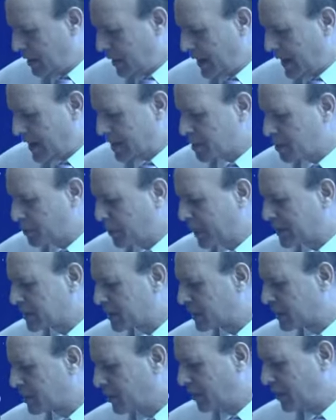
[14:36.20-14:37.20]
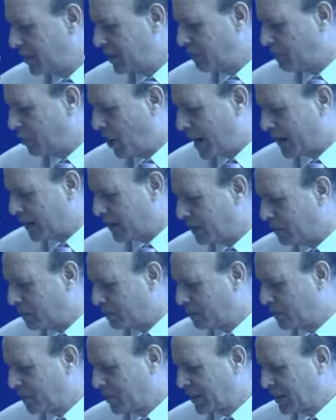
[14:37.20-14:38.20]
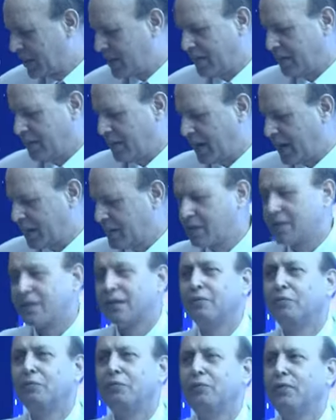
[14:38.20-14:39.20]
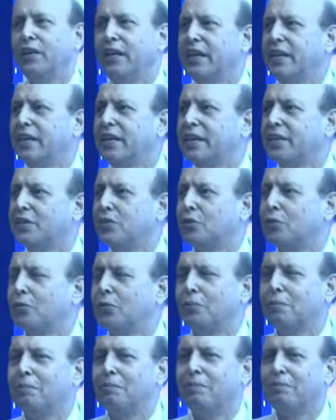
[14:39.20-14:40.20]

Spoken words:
aspect is only one, that we need to,